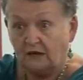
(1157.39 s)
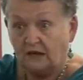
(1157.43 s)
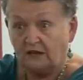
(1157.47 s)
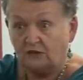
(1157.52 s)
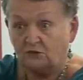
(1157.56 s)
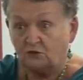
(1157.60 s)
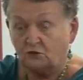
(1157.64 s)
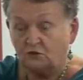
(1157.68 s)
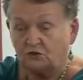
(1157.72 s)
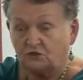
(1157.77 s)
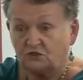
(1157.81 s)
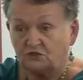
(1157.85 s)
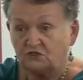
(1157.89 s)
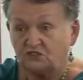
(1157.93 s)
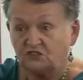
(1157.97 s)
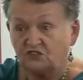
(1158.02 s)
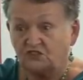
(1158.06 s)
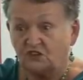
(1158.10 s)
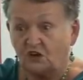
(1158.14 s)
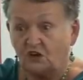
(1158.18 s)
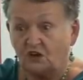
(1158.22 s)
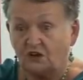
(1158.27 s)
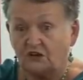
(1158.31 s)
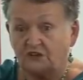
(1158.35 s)
and you can
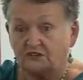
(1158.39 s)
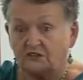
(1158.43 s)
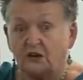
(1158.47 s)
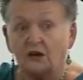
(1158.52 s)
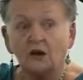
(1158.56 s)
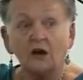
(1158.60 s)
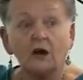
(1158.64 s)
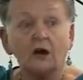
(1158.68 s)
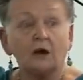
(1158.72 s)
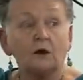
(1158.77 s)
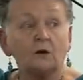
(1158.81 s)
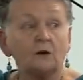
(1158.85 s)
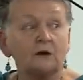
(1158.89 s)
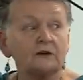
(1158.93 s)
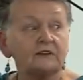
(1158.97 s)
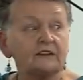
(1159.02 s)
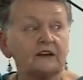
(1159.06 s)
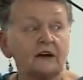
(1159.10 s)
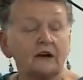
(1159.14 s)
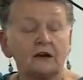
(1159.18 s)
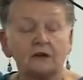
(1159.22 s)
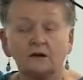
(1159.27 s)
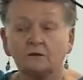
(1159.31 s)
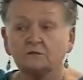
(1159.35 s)
decide, oh,
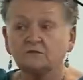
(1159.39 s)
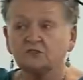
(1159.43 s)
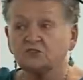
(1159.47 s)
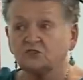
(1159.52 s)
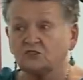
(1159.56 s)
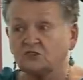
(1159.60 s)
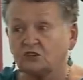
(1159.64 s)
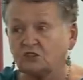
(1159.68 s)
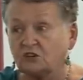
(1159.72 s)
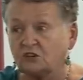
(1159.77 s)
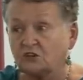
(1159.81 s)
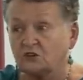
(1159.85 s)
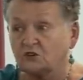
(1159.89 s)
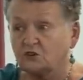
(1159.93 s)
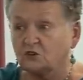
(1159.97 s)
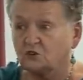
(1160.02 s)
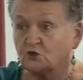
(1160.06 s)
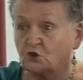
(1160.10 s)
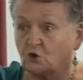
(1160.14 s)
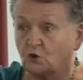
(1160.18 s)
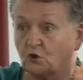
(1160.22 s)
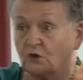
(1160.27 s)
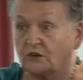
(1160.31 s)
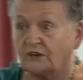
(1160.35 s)
okay, I'm just going to go to
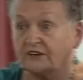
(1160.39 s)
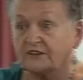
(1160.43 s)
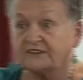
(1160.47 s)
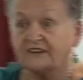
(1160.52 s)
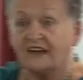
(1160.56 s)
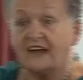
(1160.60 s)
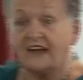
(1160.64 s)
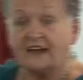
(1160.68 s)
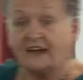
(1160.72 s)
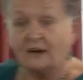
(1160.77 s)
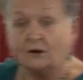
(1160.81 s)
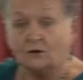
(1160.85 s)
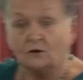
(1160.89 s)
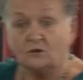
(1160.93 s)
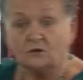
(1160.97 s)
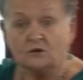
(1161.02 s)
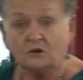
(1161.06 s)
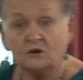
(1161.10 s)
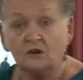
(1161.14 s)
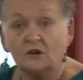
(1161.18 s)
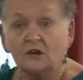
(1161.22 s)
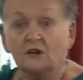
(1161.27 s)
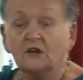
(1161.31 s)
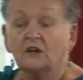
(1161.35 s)
the toilet
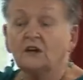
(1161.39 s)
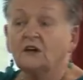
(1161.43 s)
now,